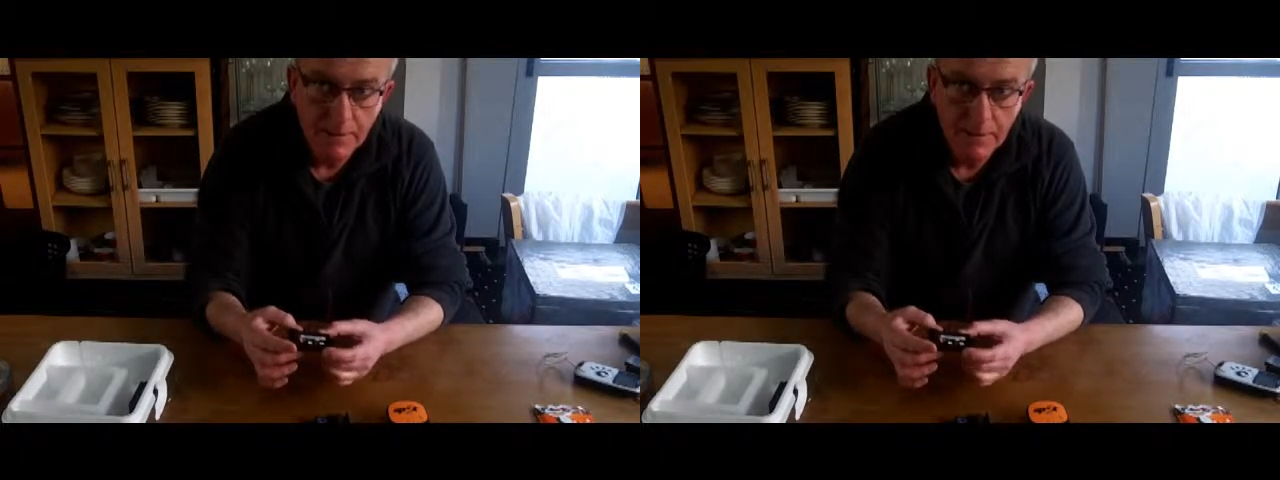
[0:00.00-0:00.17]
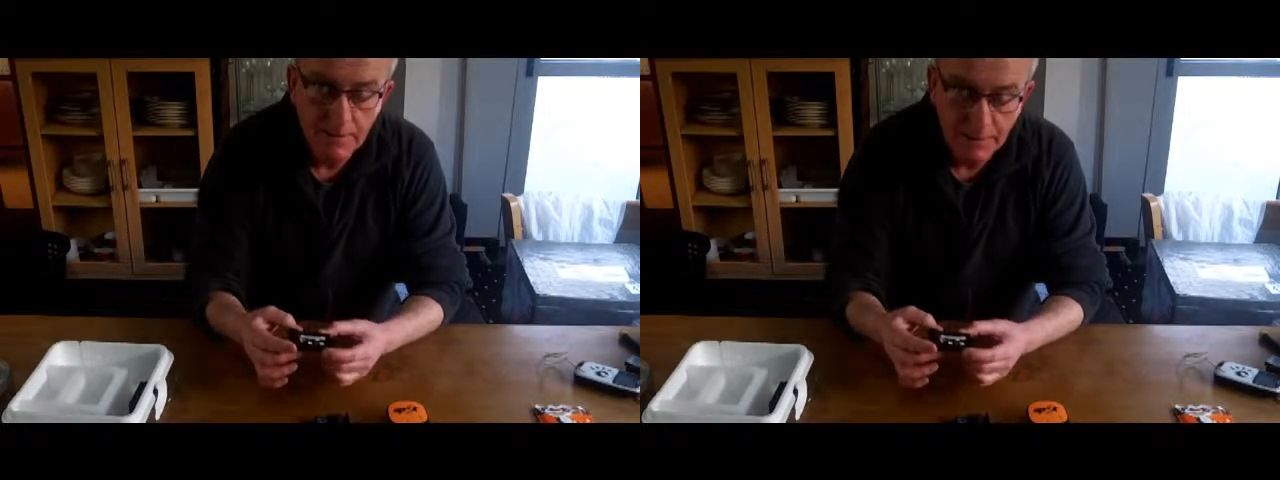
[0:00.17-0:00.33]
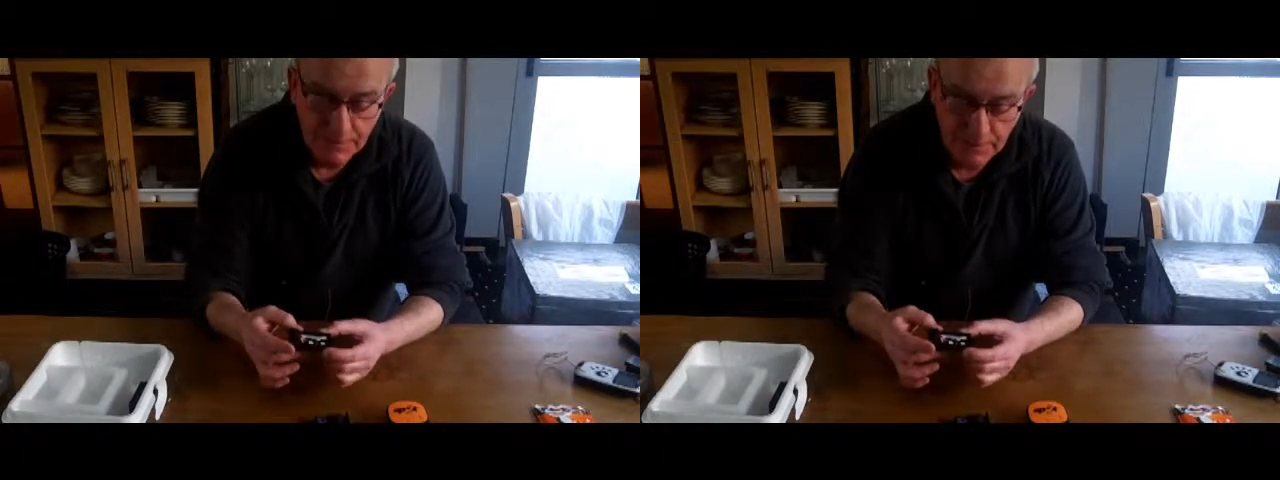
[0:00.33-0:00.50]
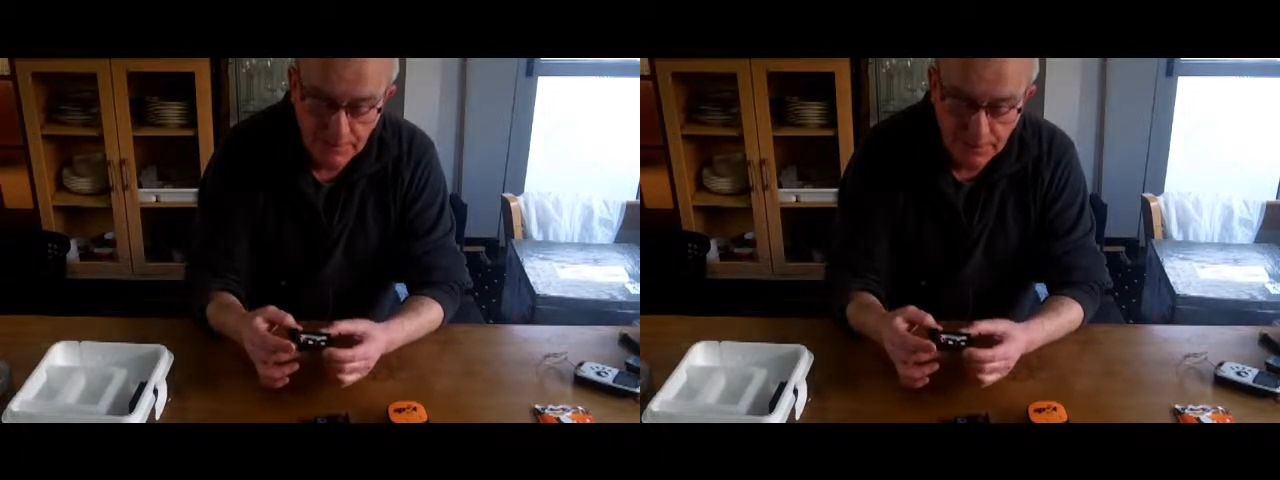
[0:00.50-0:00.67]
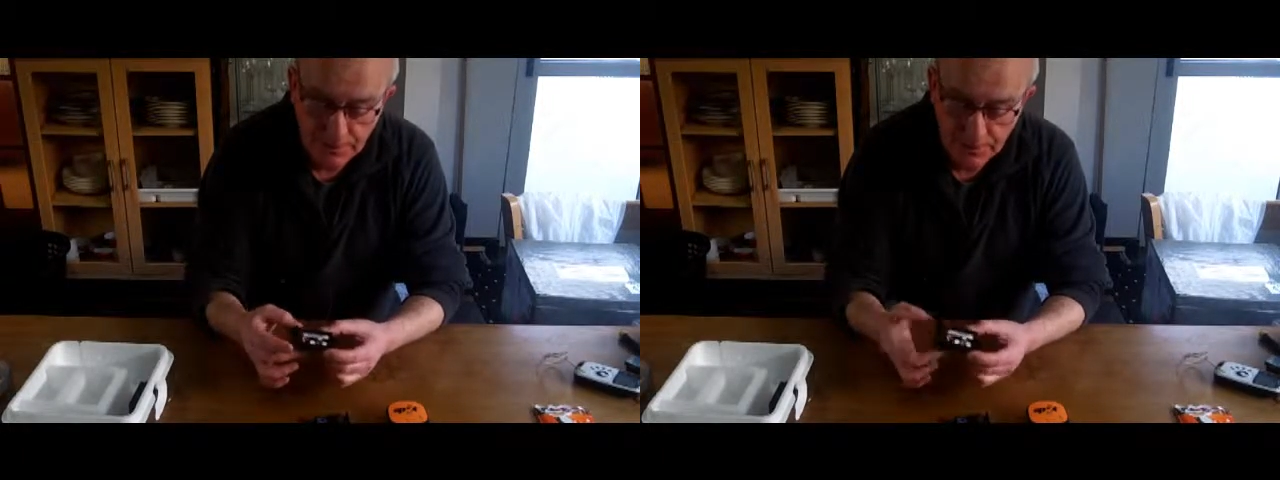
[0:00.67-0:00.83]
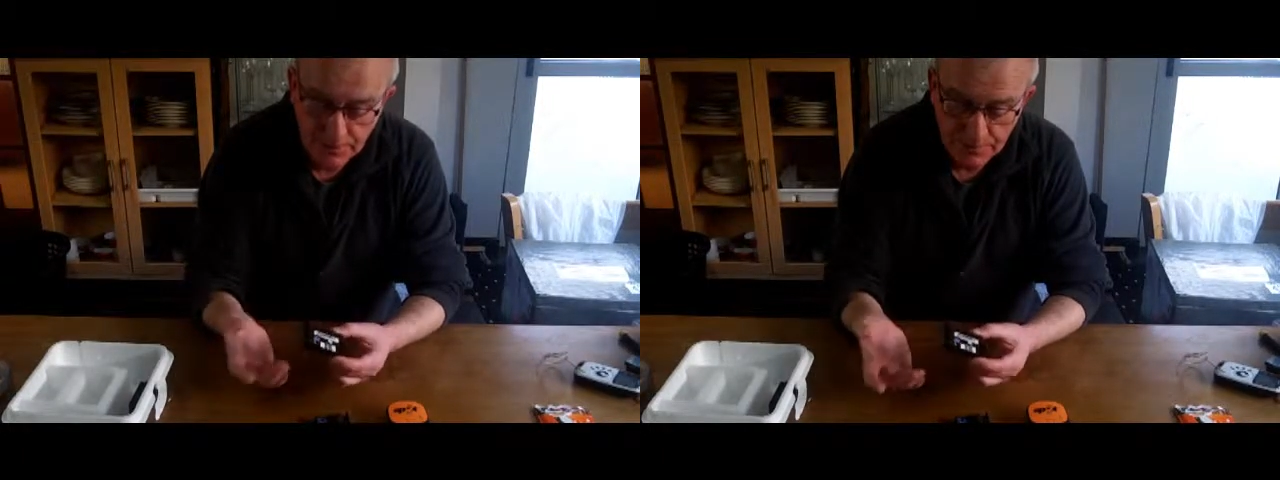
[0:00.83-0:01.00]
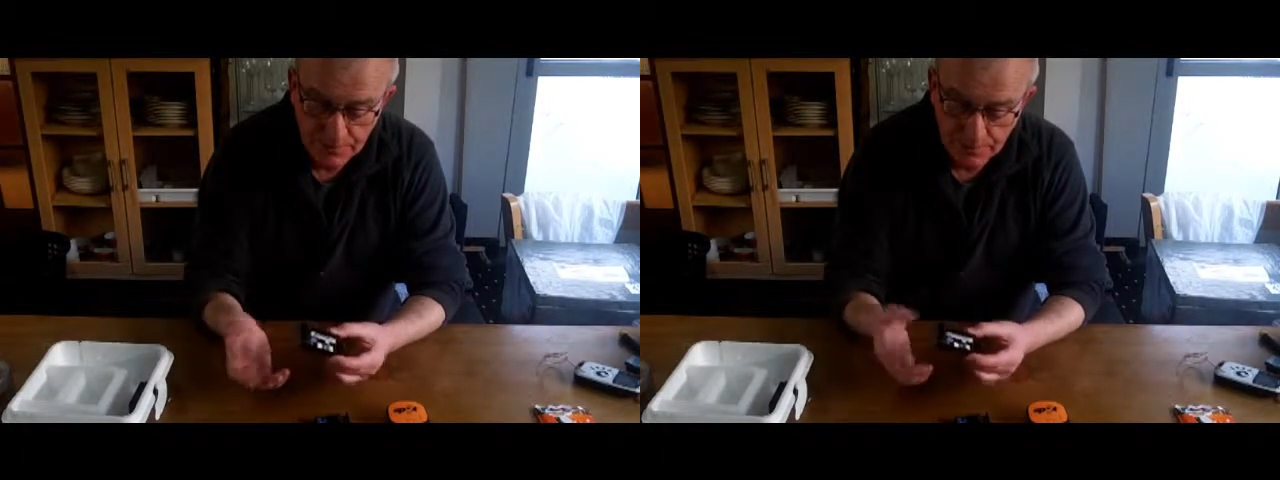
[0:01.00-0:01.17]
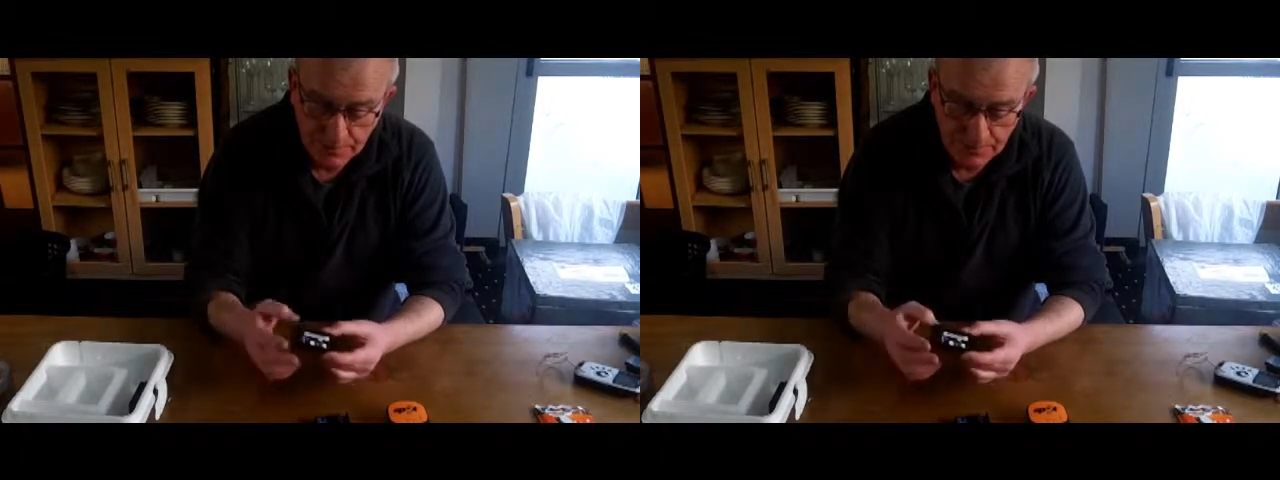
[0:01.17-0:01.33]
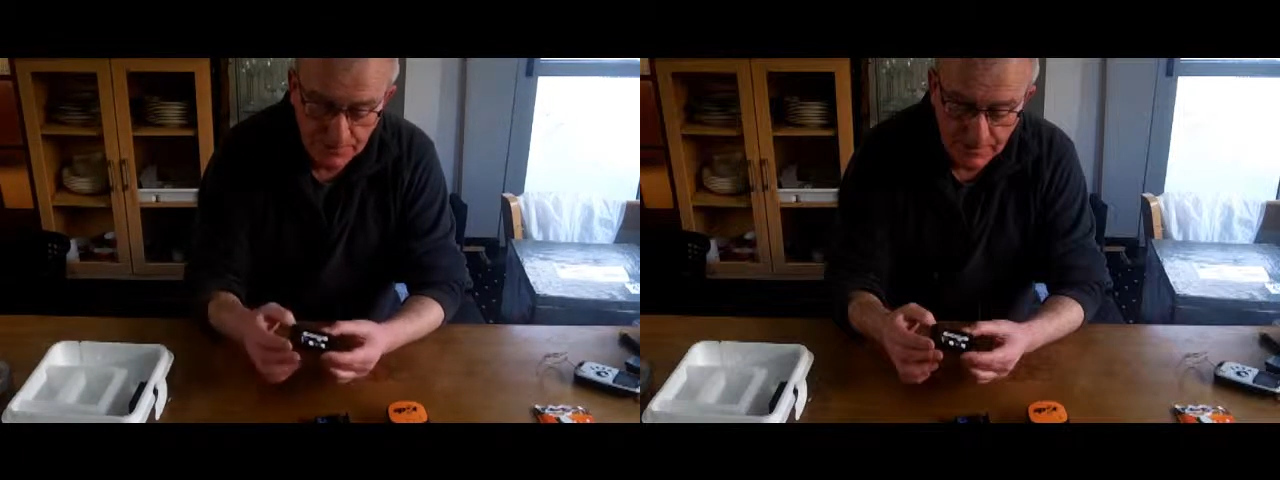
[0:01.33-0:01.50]
I've had no issues with
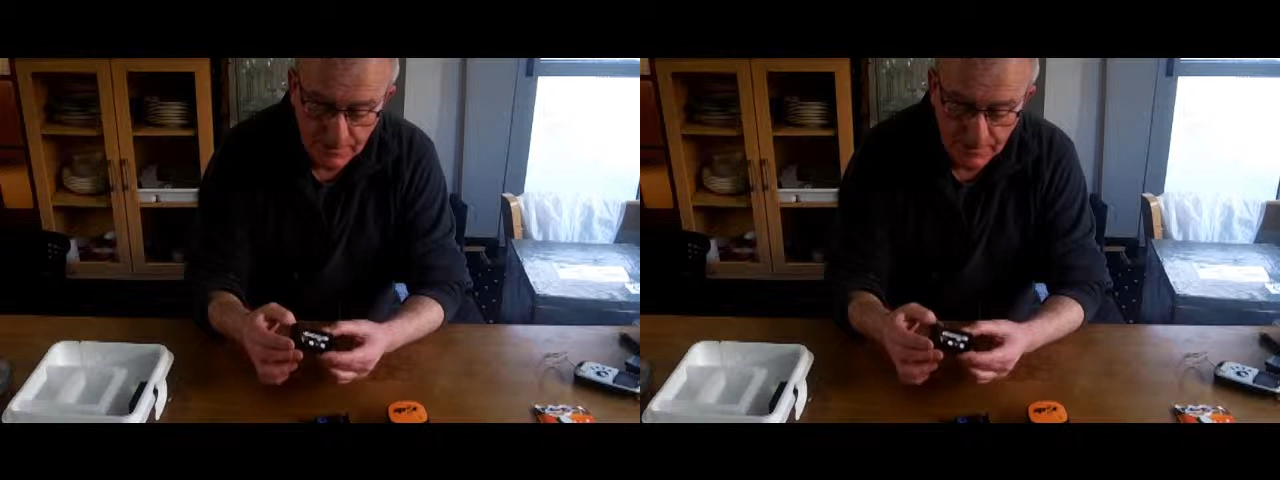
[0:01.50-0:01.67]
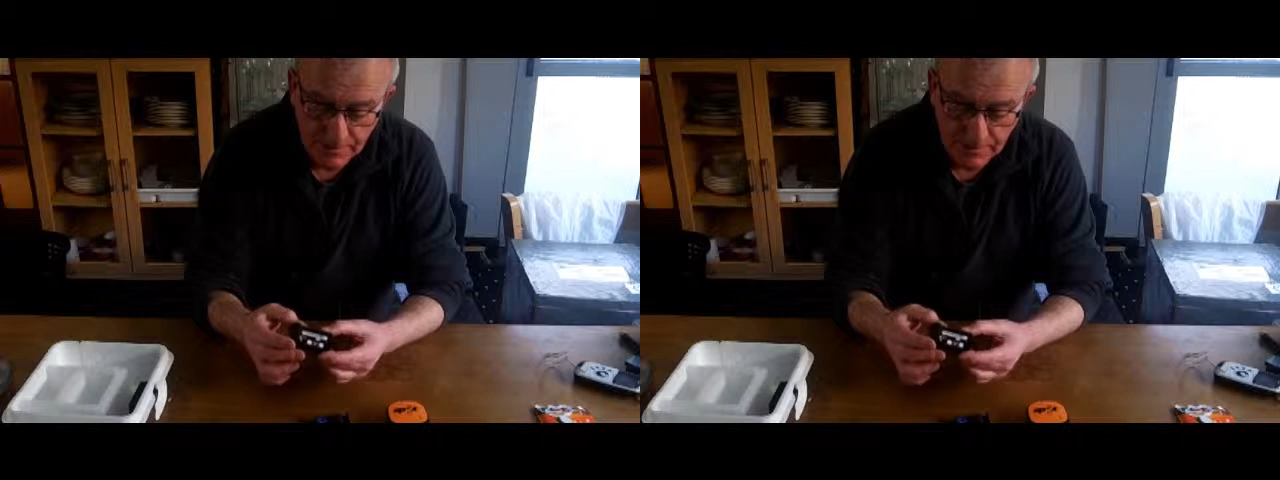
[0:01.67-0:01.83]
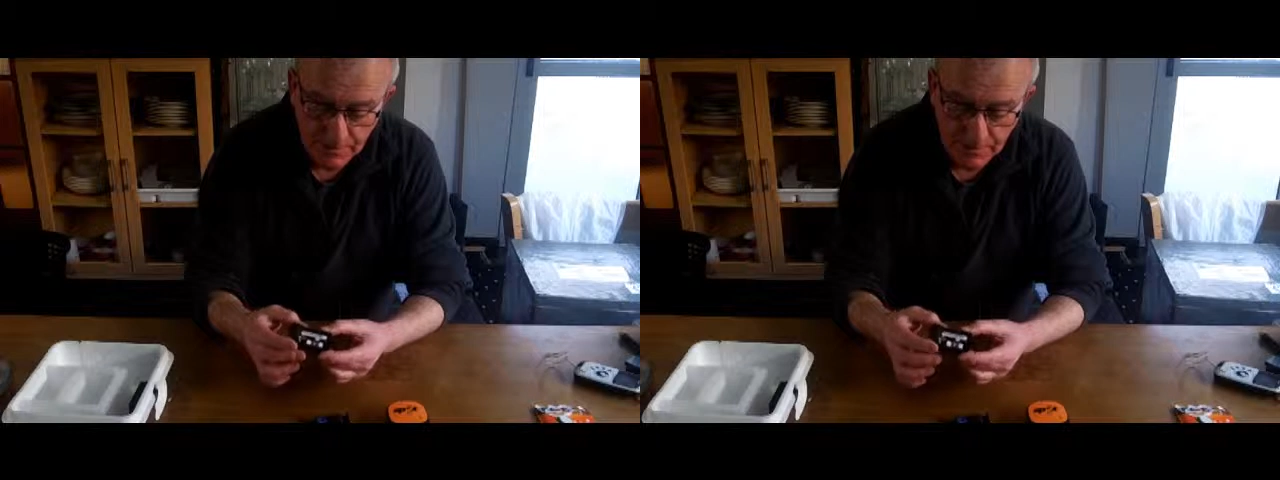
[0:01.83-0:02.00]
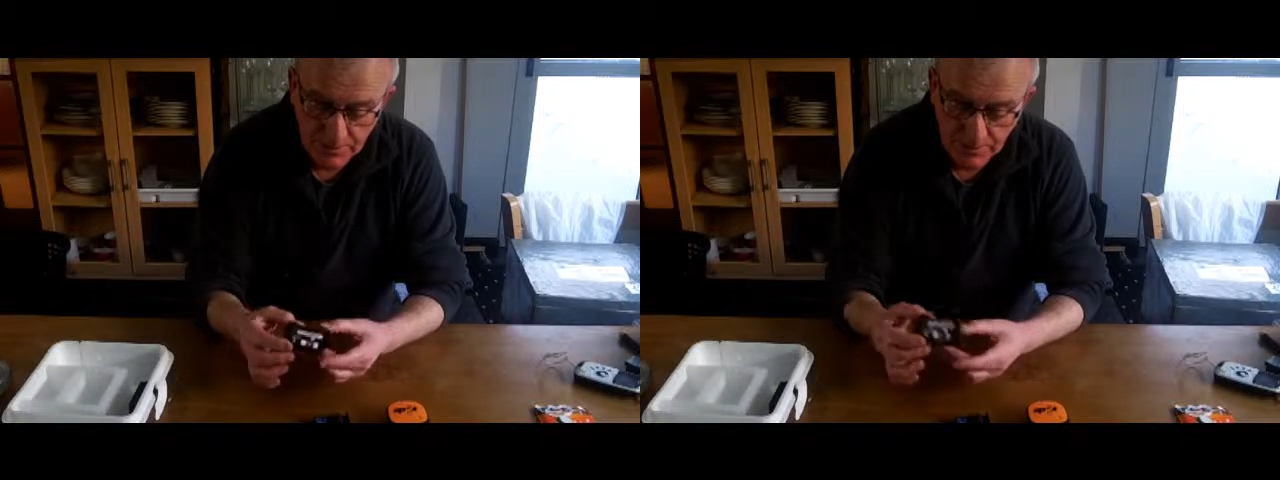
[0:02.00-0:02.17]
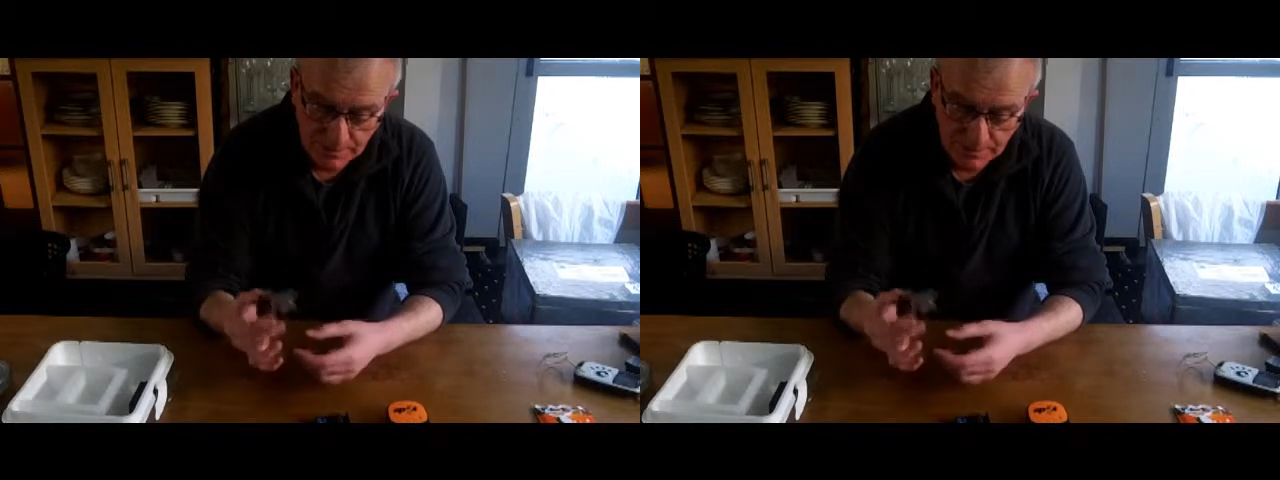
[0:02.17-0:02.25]
recovering the balloon.